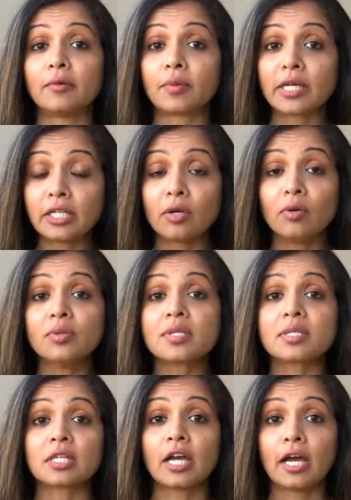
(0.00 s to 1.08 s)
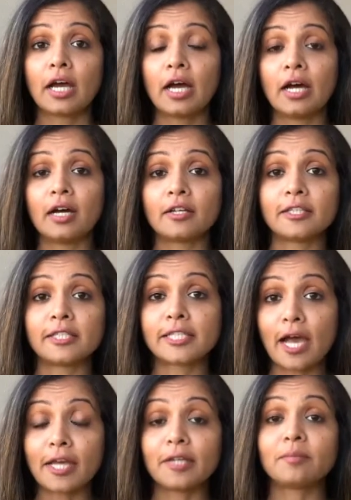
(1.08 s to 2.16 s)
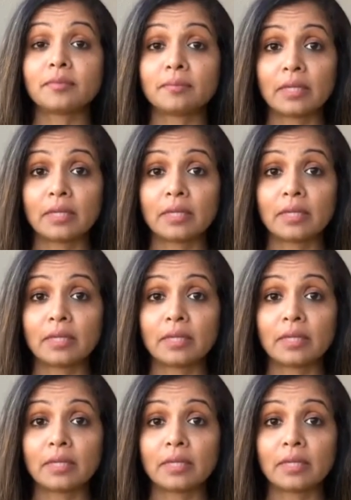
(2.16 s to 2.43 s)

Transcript: reduce the time